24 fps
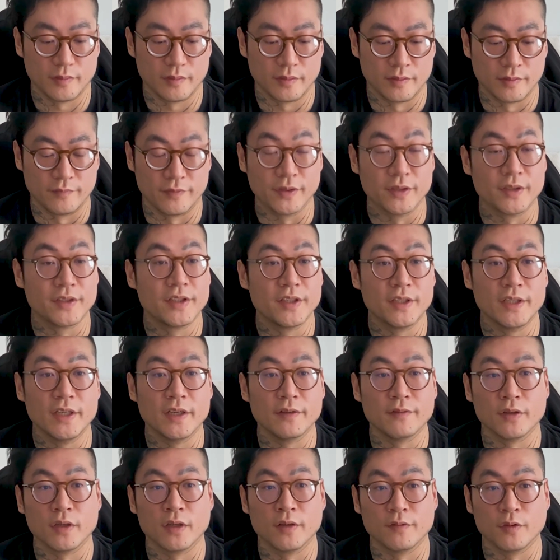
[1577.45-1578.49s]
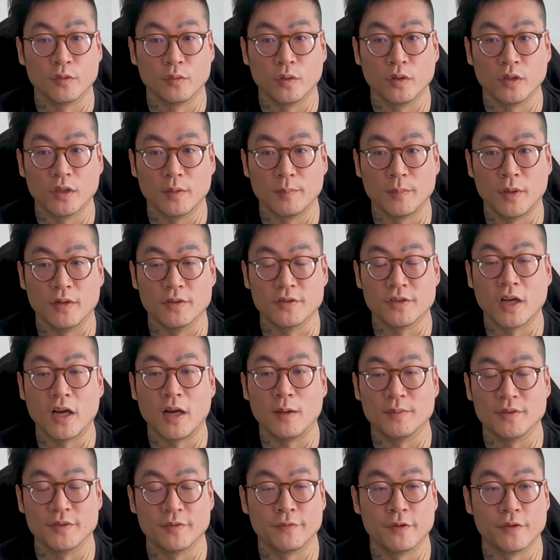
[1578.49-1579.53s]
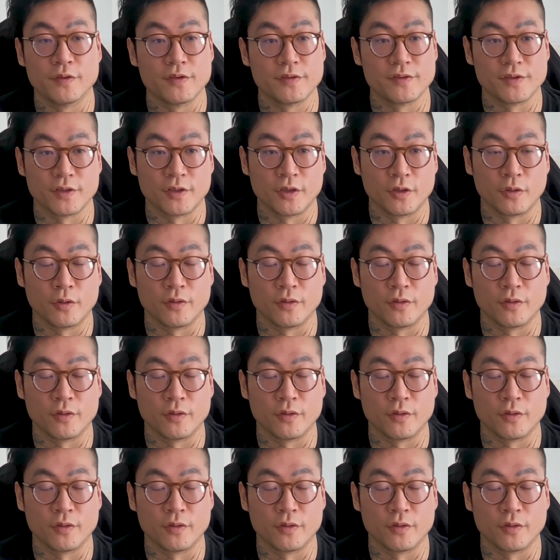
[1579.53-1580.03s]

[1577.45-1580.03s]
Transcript: the validity of a rollup on top to further secure